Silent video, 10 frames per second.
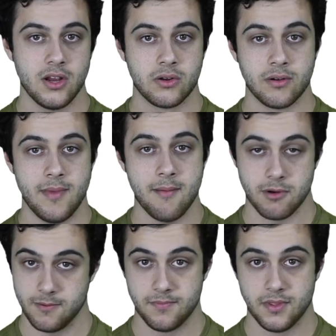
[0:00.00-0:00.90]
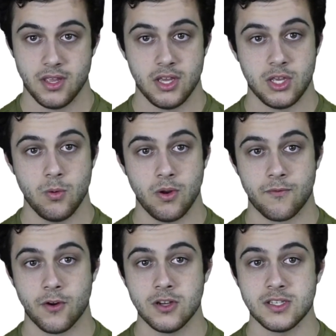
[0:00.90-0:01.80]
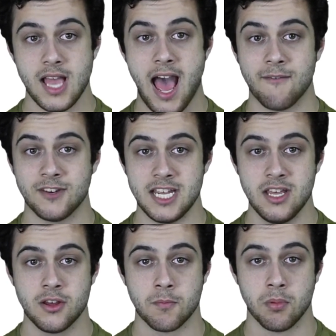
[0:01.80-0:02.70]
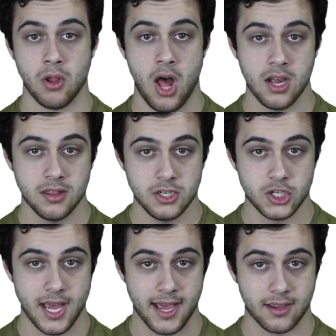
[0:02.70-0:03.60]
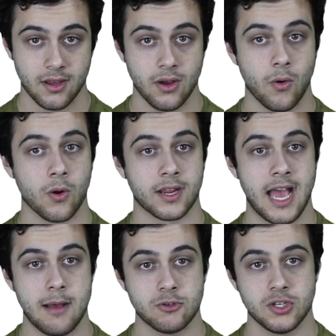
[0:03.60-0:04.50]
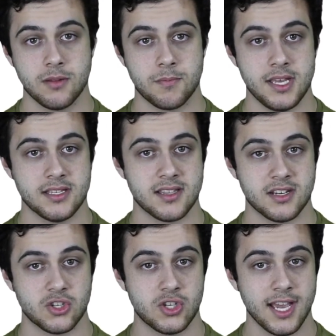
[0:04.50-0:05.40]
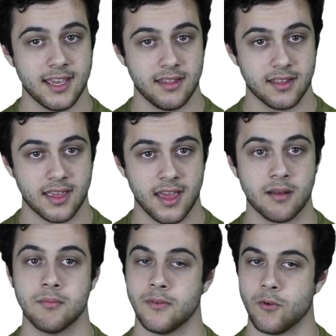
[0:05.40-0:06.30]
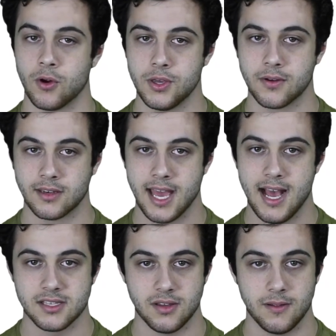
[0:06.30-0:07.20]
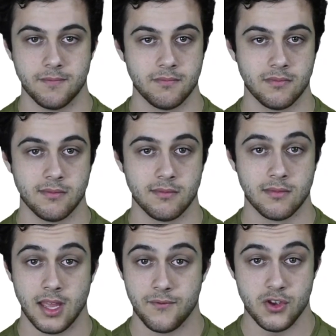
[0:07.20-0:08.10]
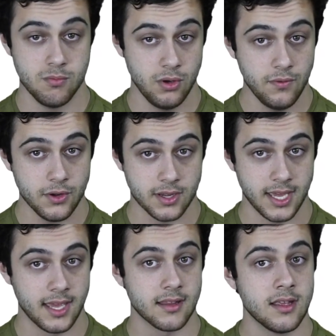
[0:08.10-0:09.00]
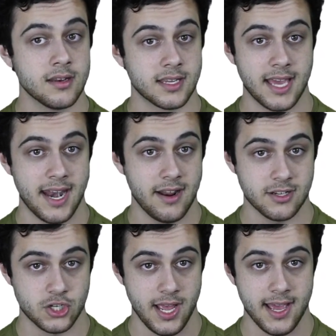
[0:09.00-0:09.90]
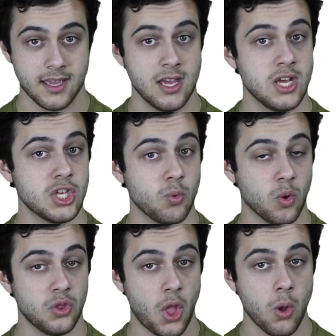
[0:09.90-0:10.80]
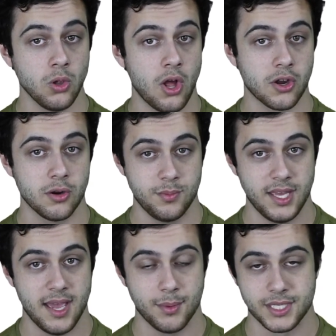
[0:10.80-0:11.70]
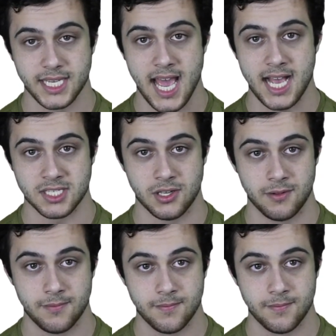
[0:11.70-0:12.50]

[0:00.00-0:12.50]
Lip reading: Remember, you would first have to either block the check or capture the piece that is checking the king before you could castle. If you move your king to get out of check, you will no longer be able to castle.